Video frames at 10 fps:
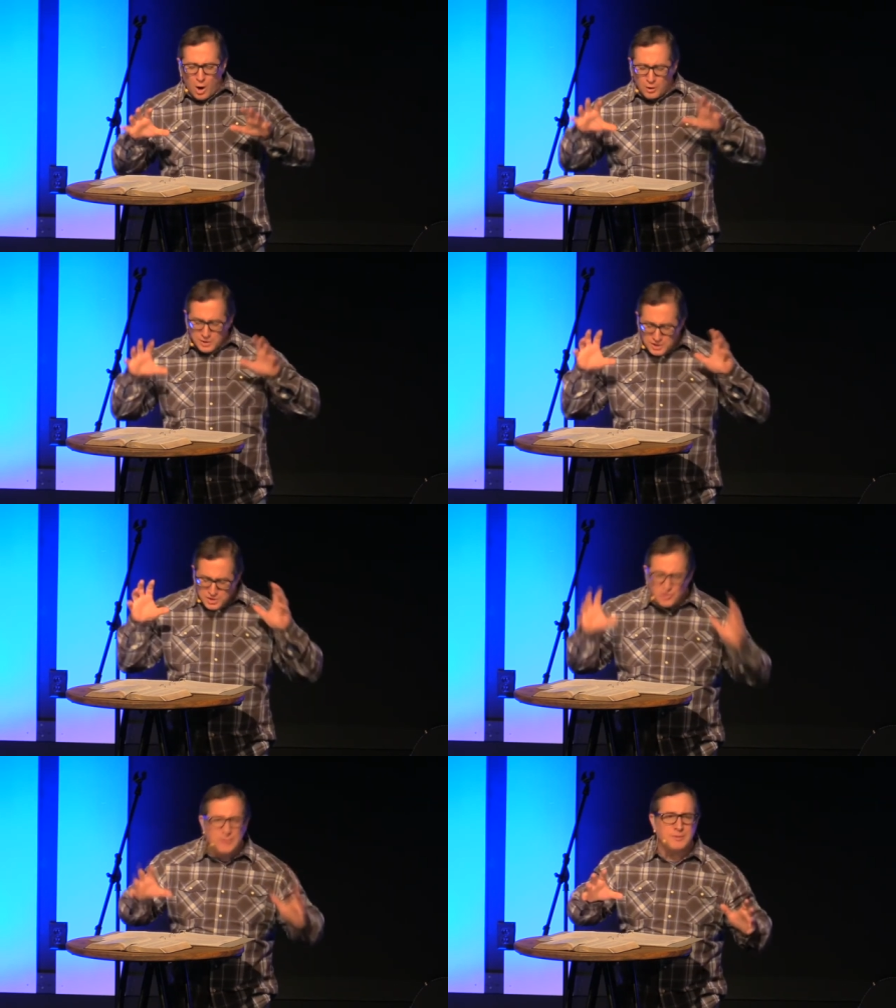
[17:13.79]
are
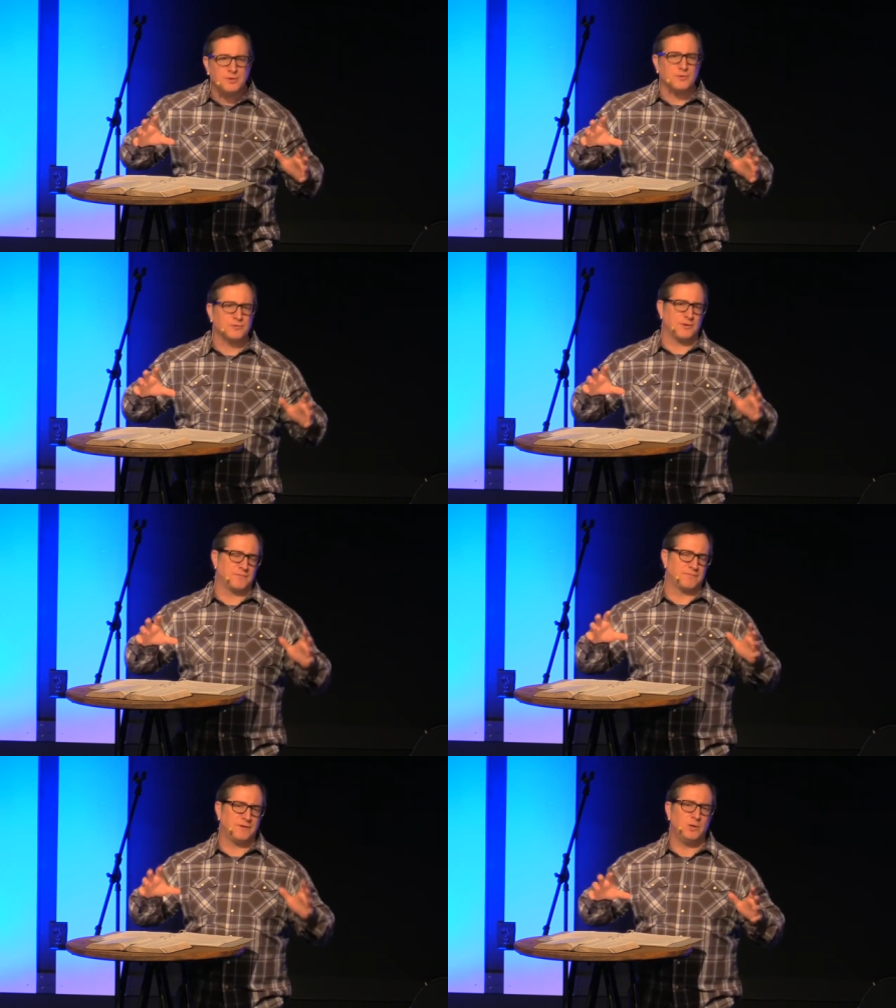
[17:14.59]
distributors
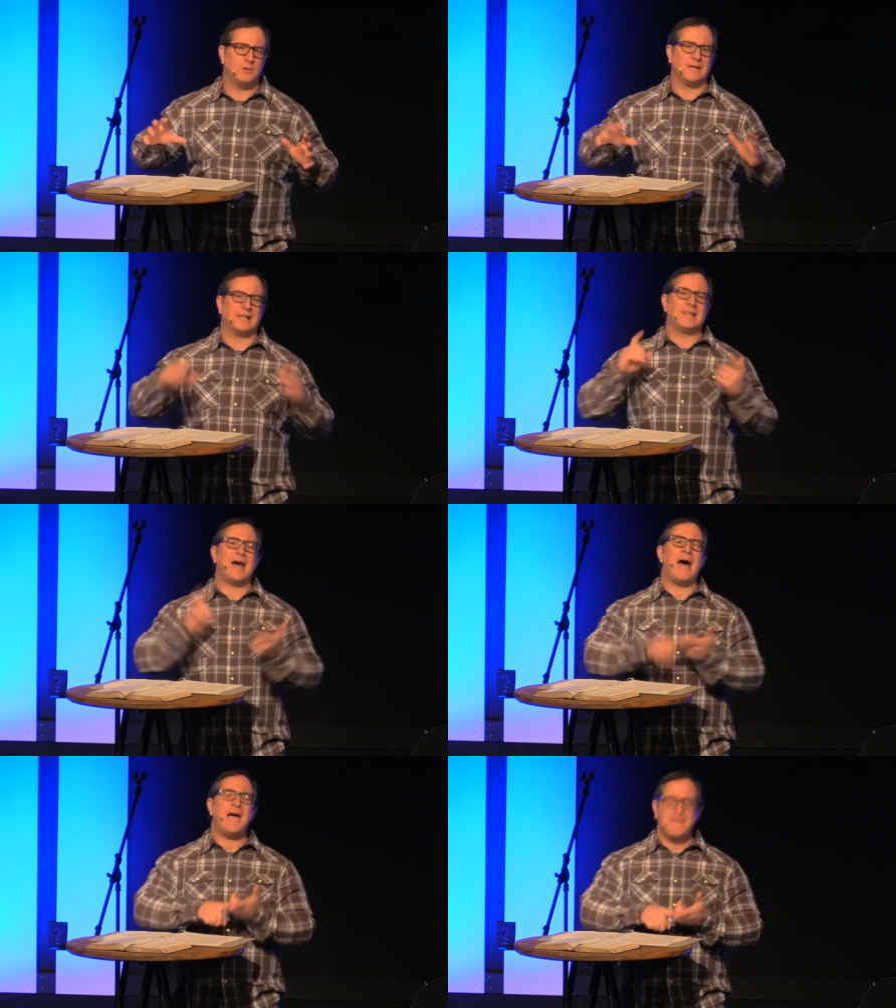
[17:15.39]
of food and
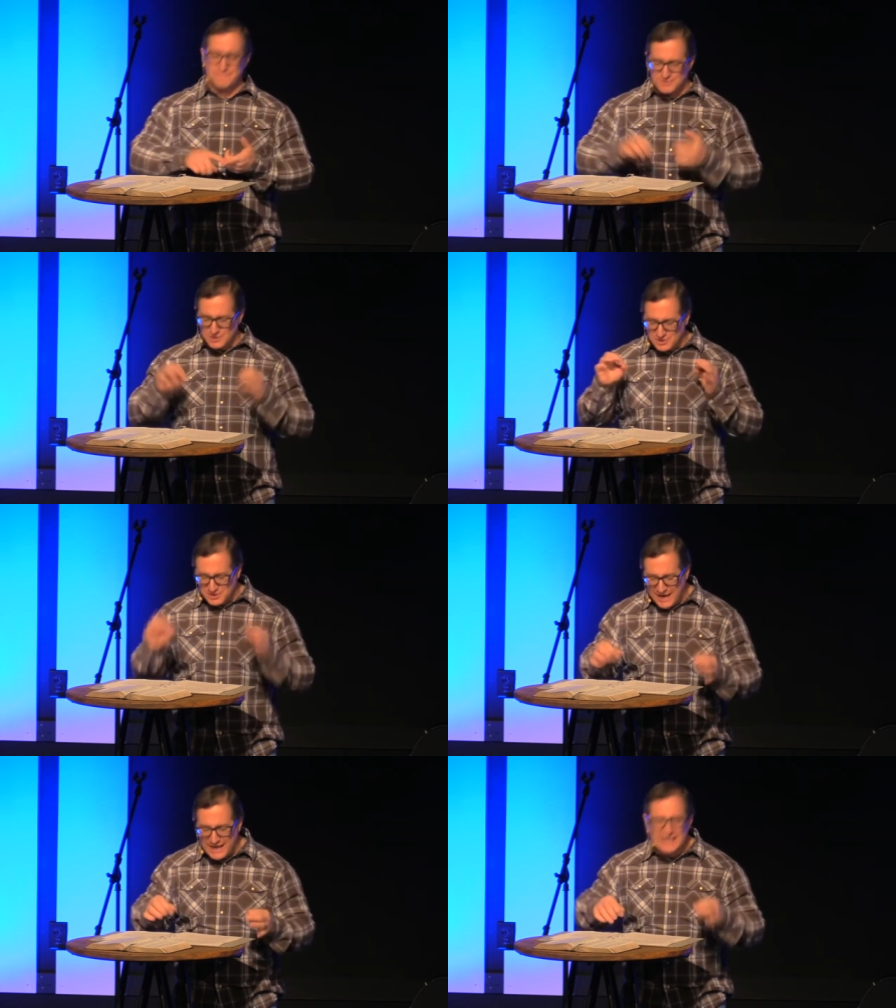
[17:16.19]

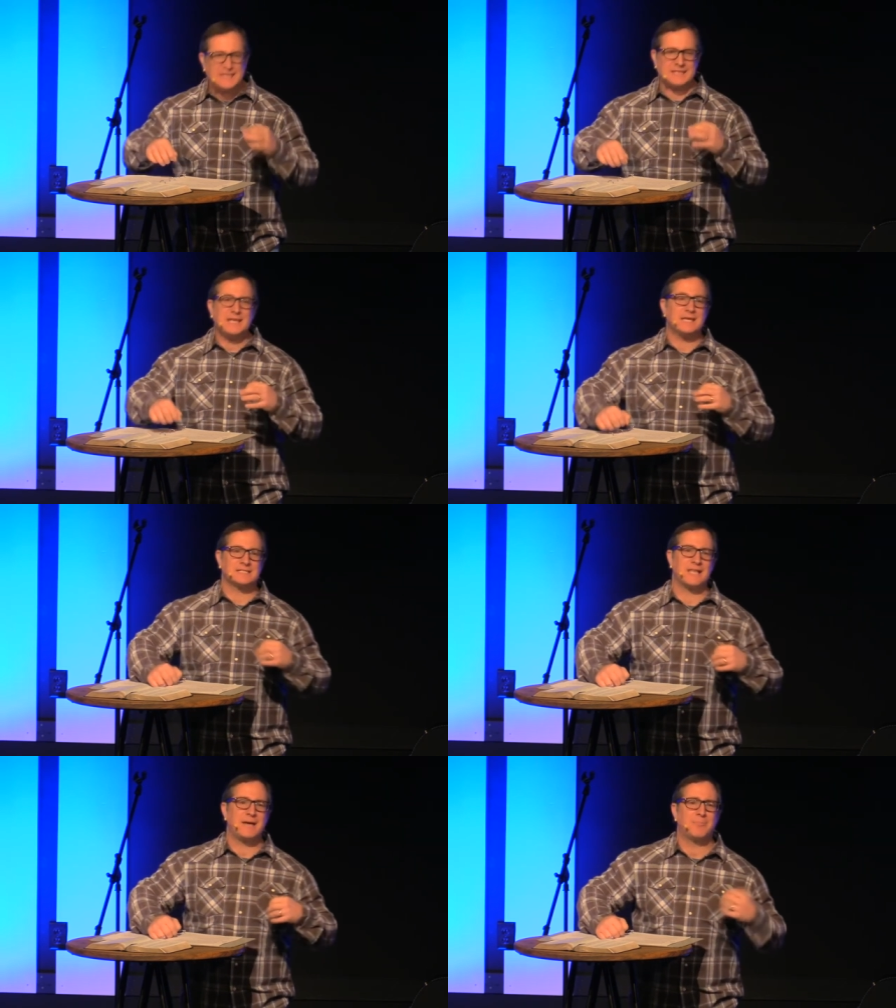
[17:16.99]
life-sustaining
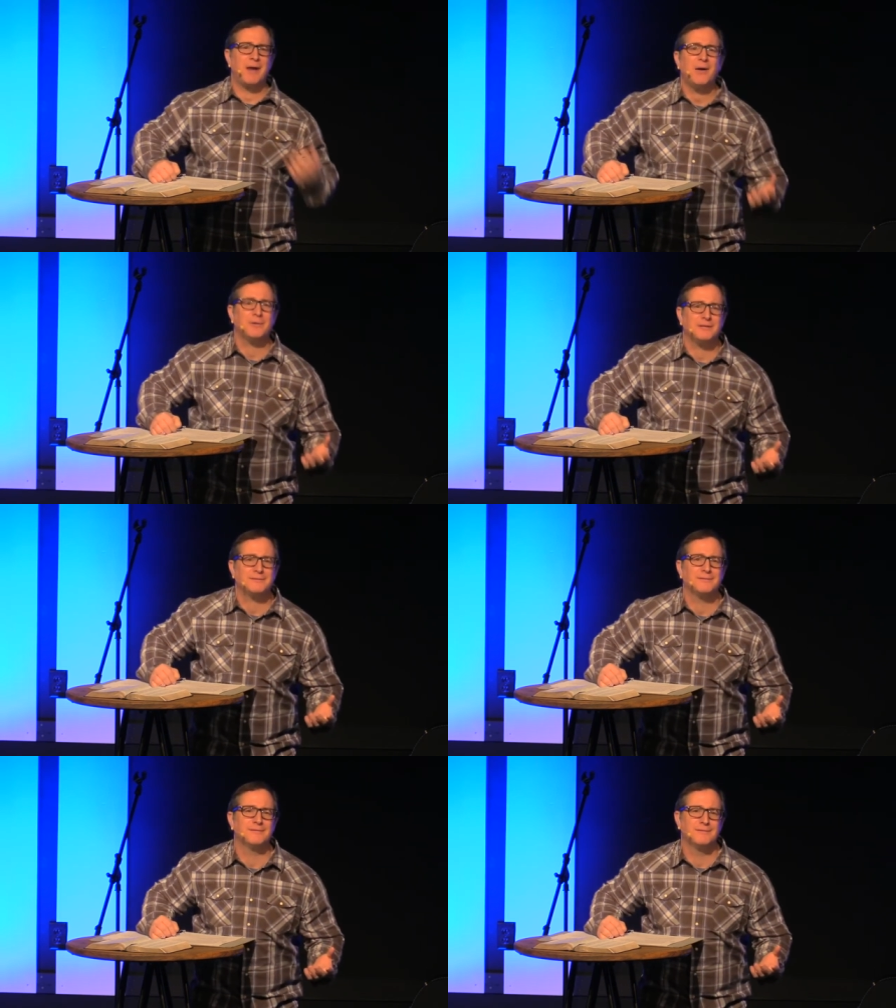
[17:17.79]
things like
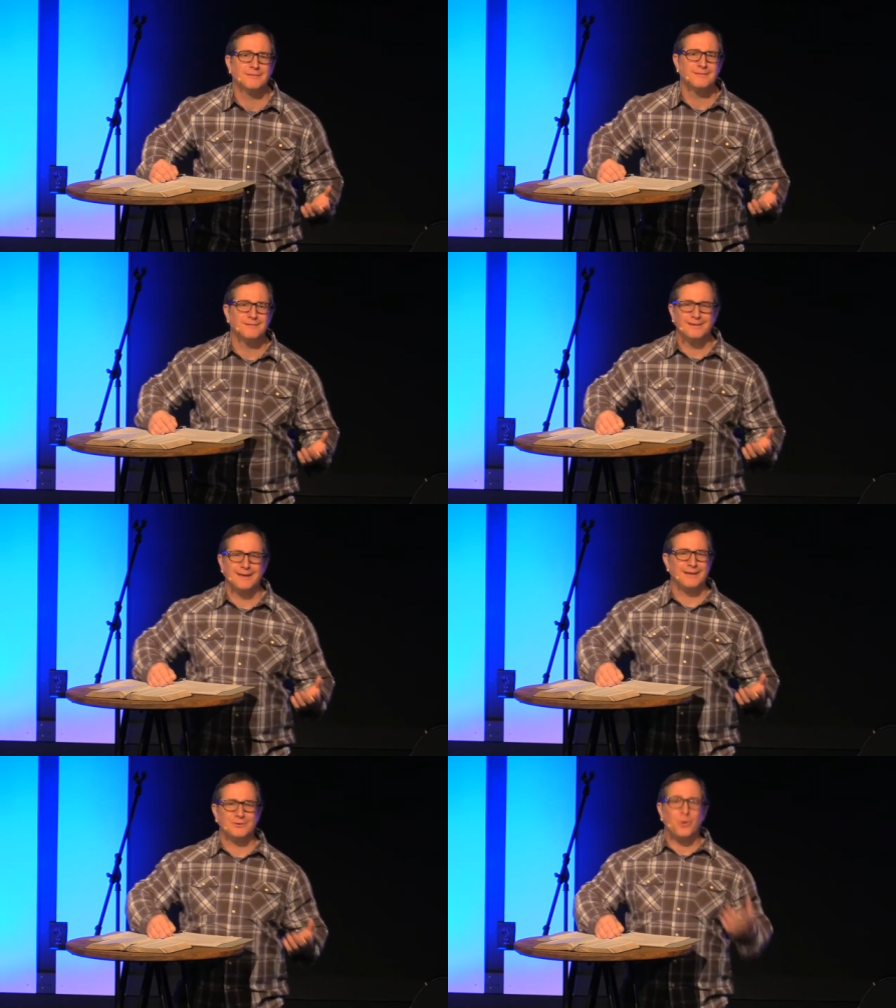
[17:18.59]
brownies
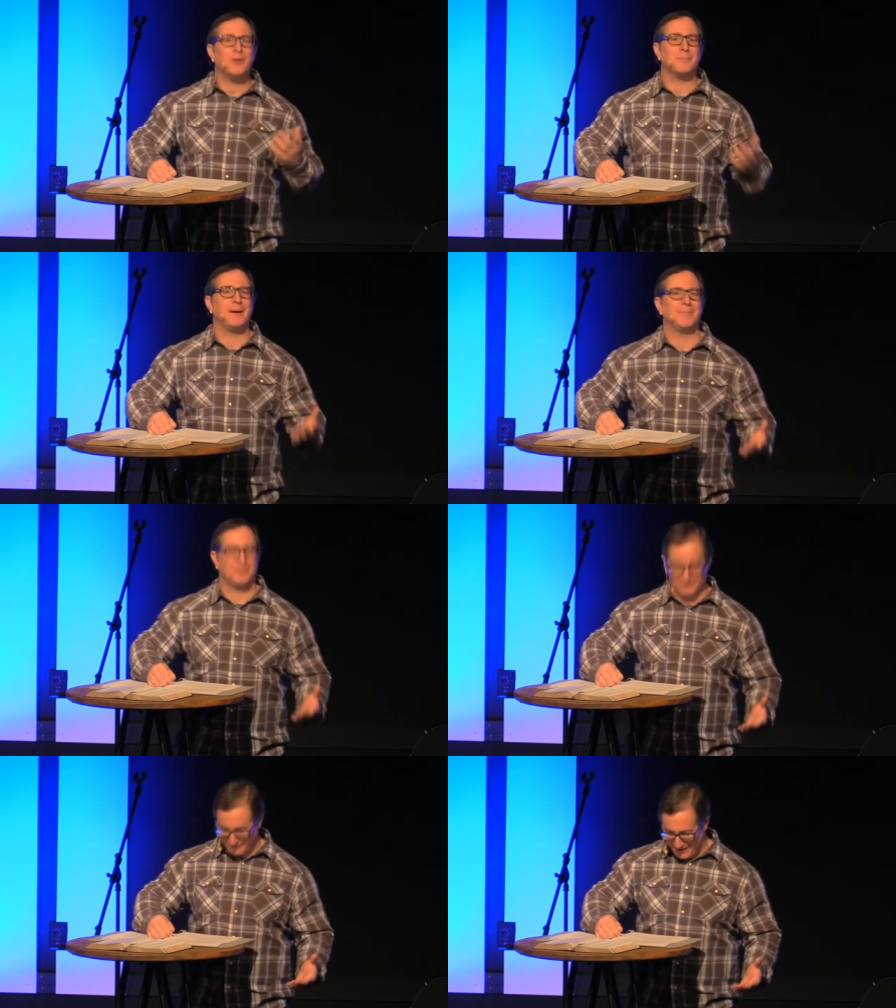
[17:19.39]
and toilet
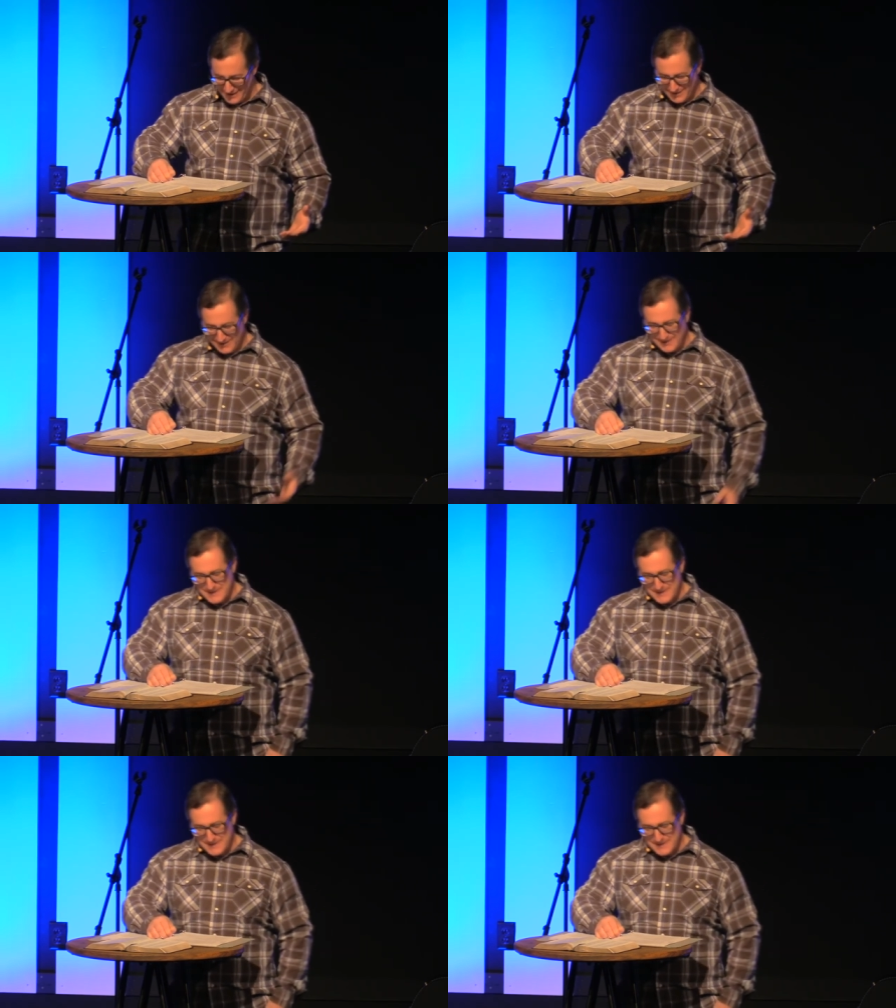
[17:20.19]
paper, right?